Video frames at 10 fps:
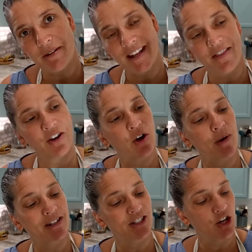cucumbers, and
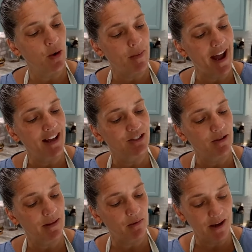they're going to go
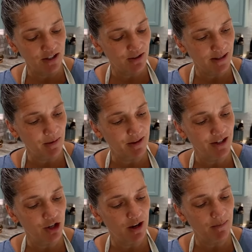bad. So I'm like, we got to do
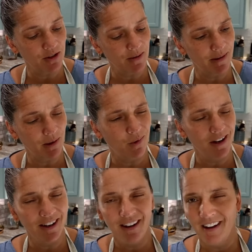something with these cucumbers. So I'm
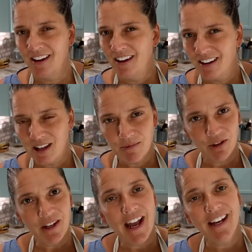like, what
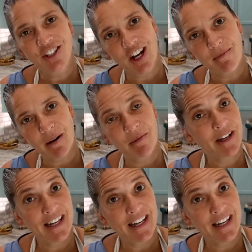can we do? Yeah, I can chop